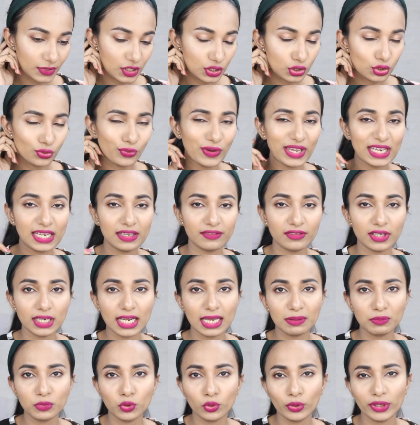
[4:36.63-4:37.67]
So whenever
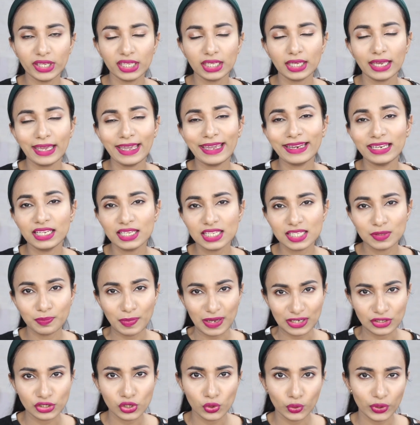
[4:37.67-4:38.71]
I'm doing any
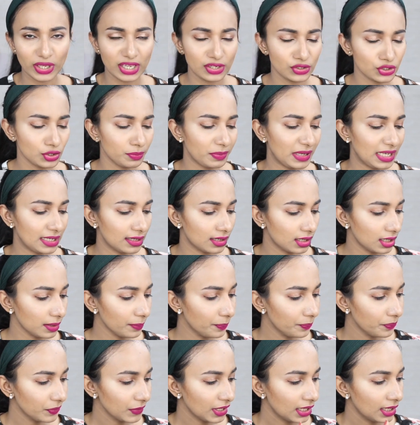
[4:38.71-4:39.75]
special occasion
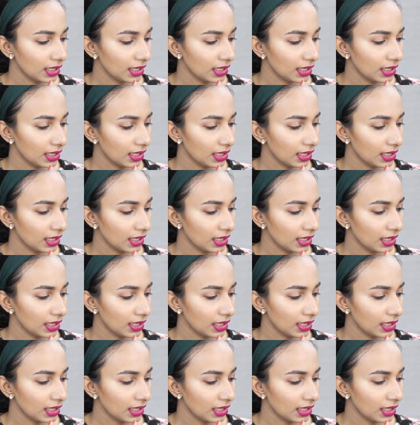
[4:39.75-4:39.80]
makeup,